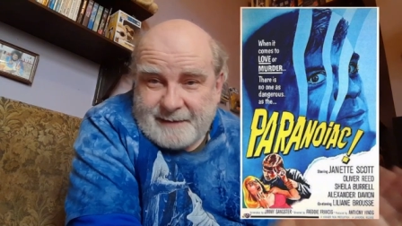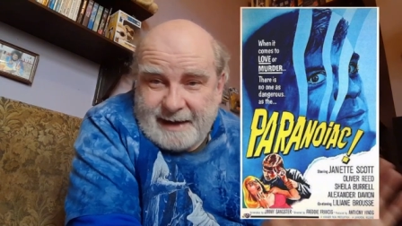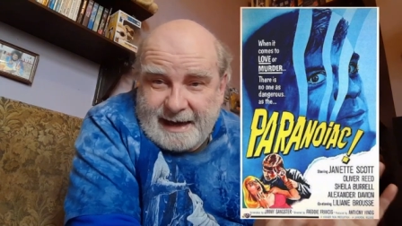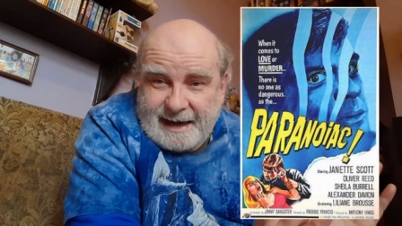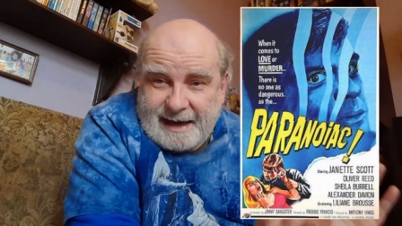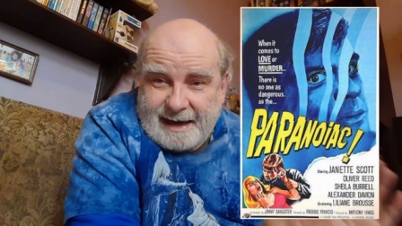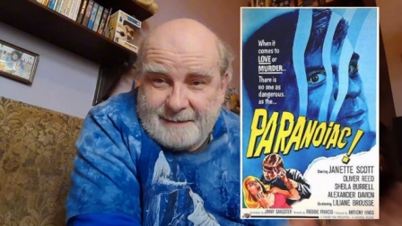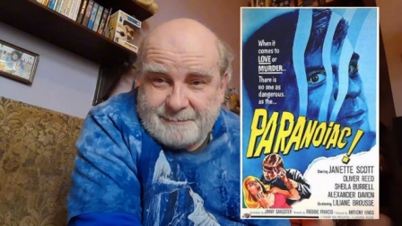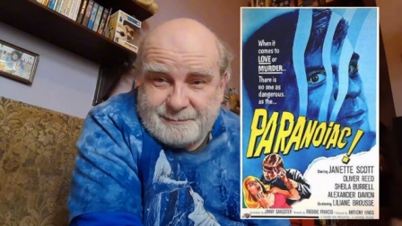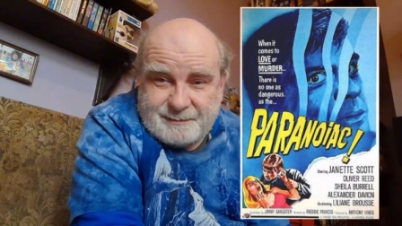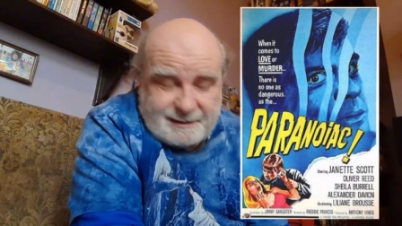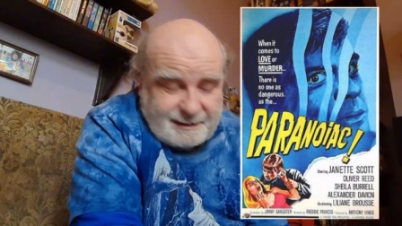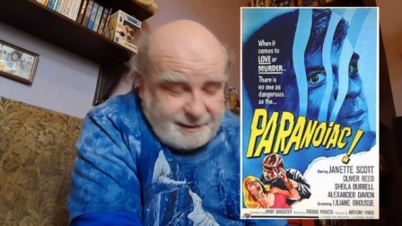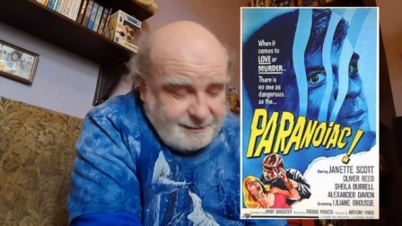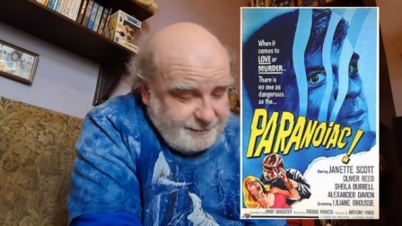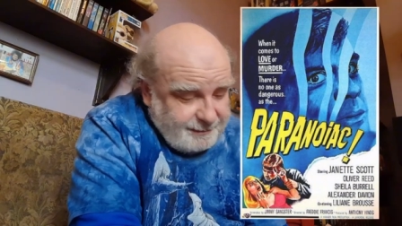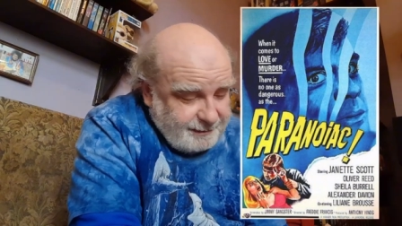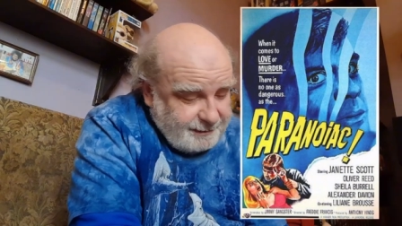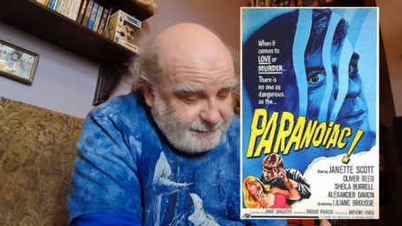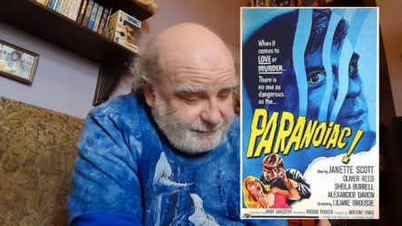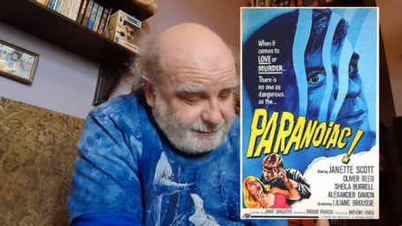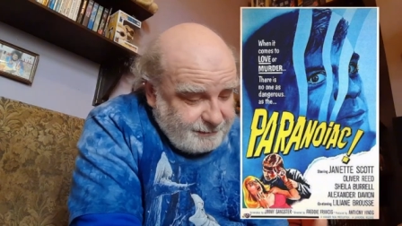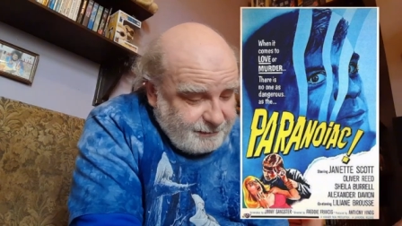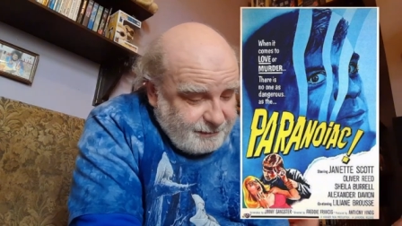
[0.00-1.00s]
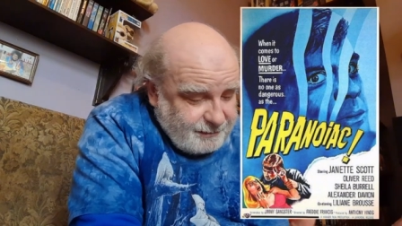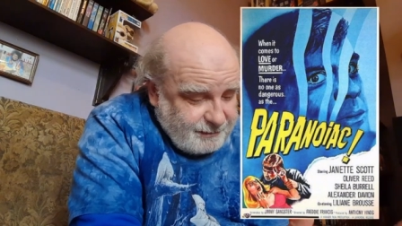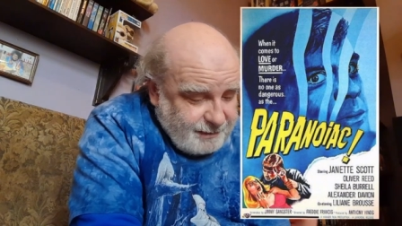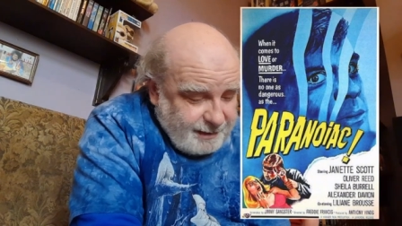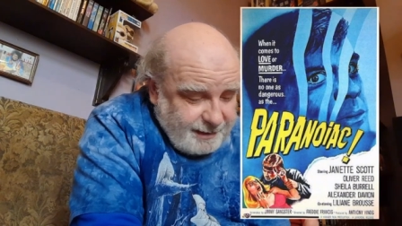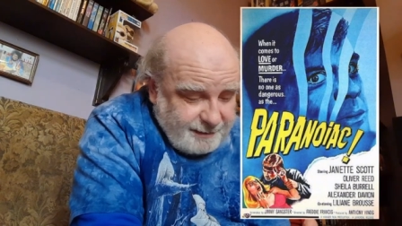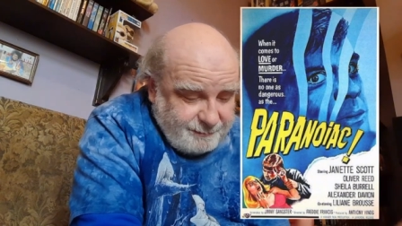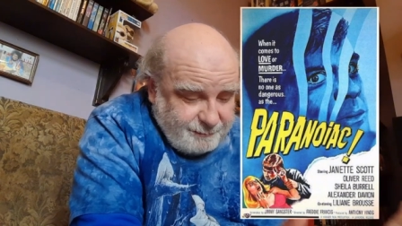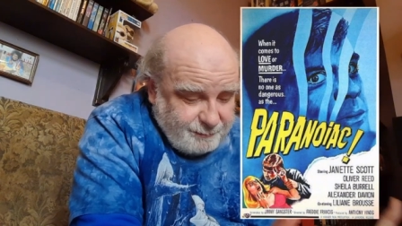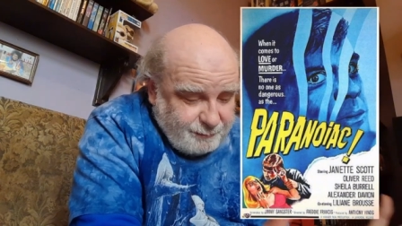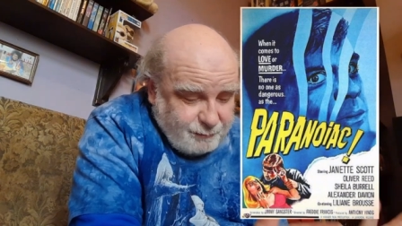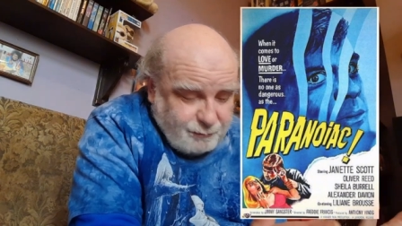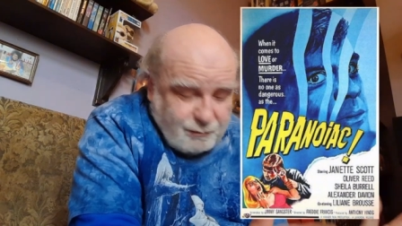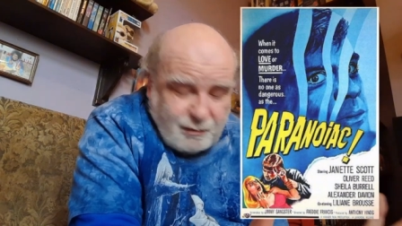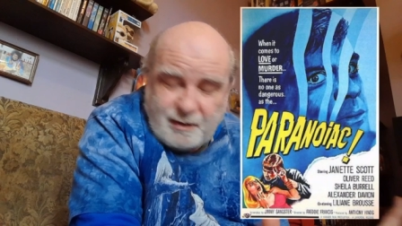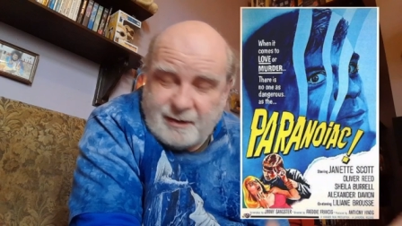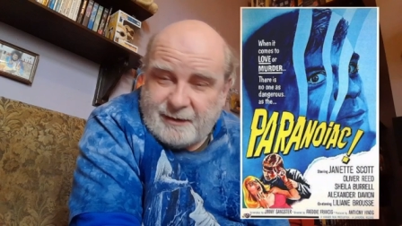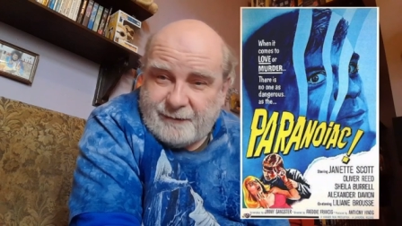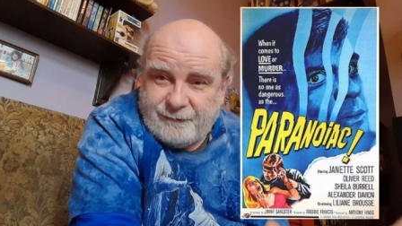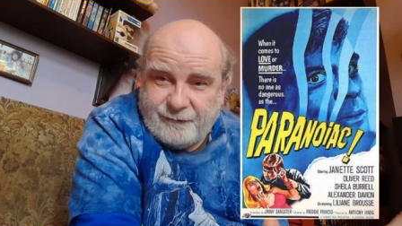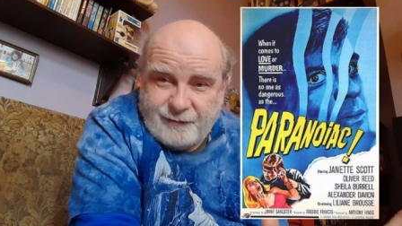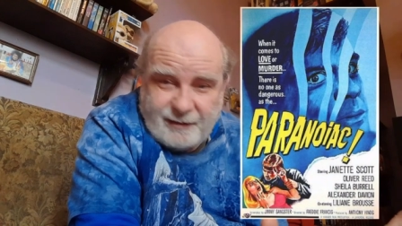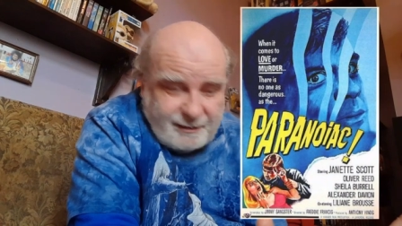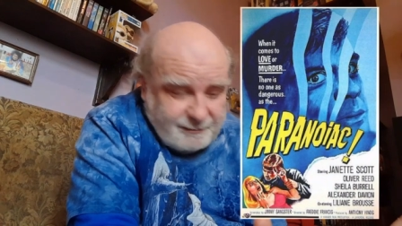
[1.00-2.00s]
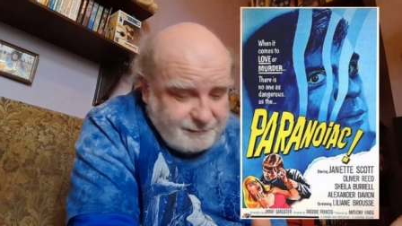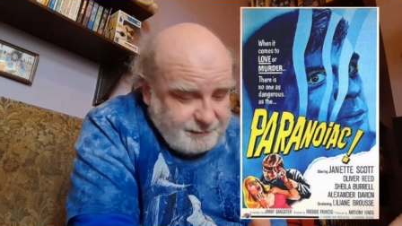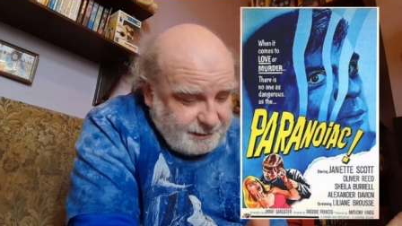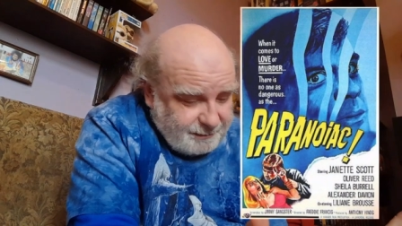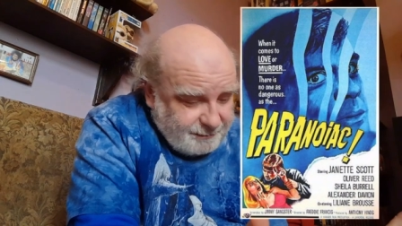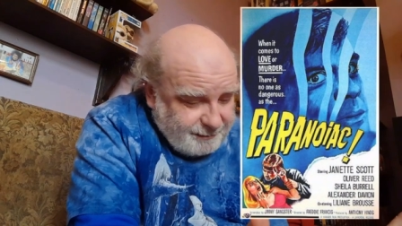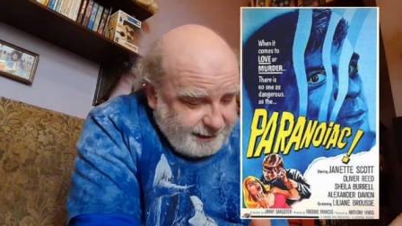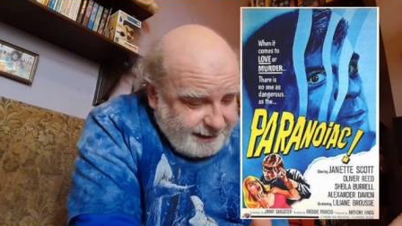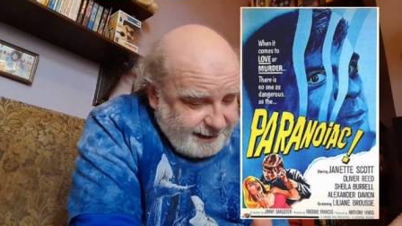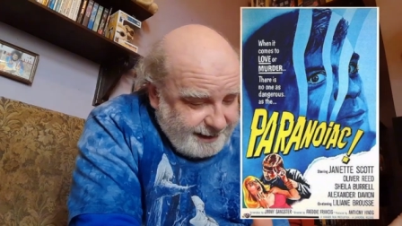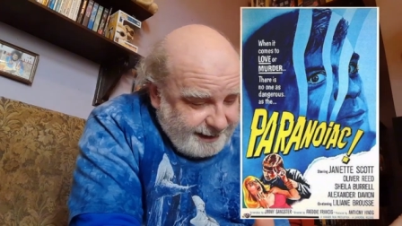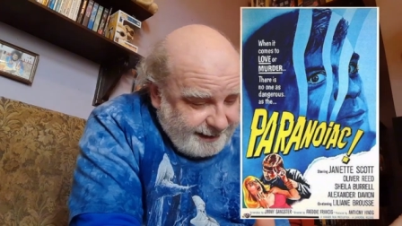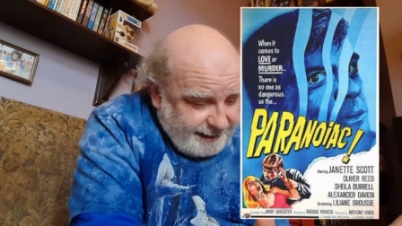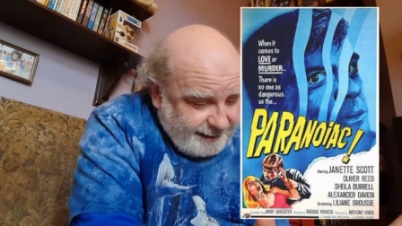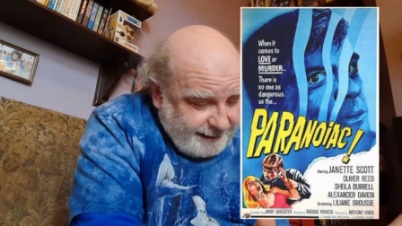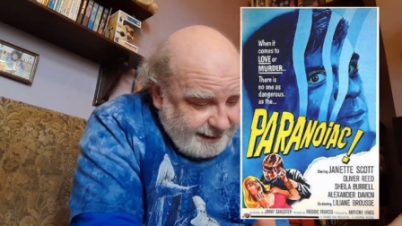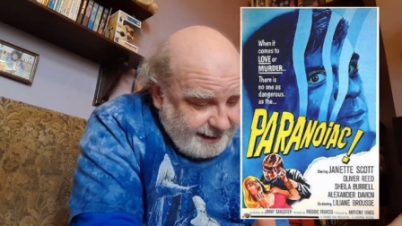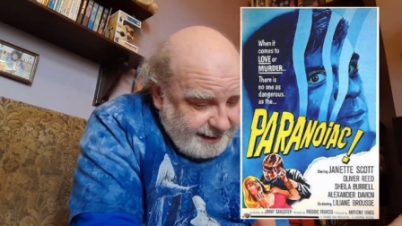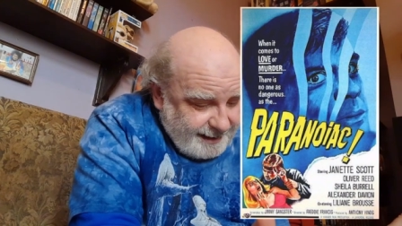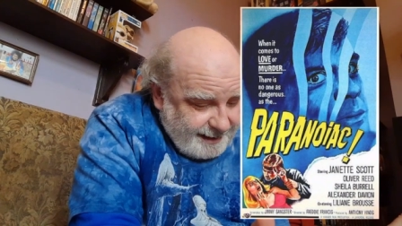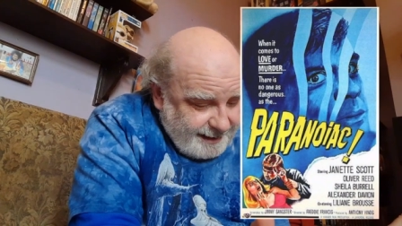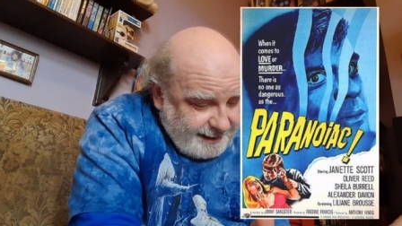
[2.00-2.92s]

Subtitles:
Absolutely, what a film to be in.